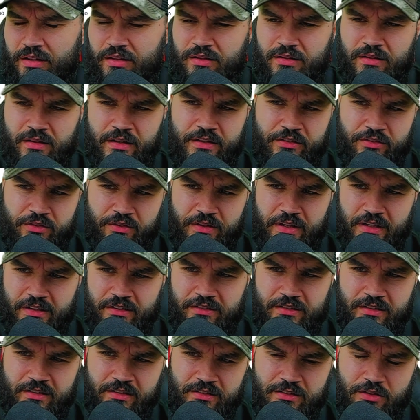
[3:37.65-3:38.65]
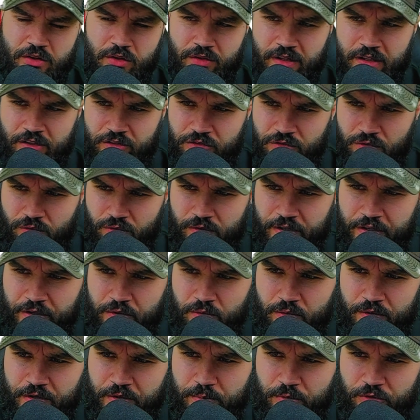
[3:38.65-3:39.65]
Right, so that's not really
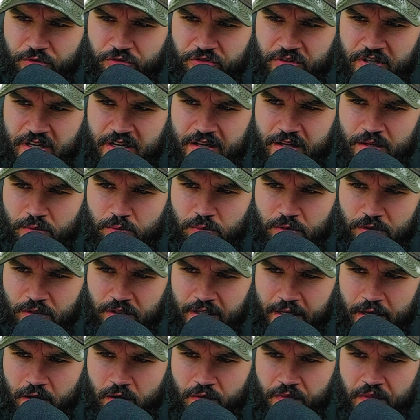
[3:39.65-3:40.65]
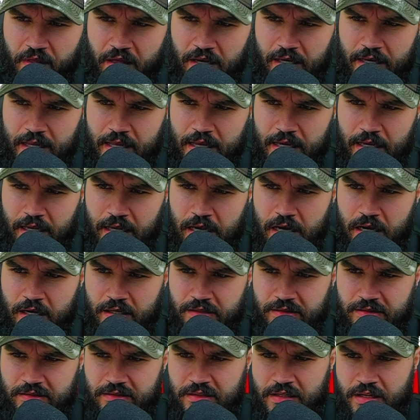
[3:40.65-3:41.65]
going into much detail. We'll click on that later,
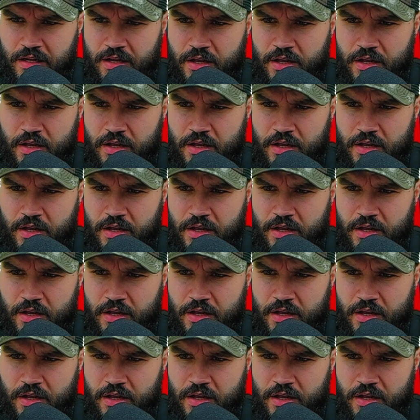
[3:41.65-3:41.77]
guys.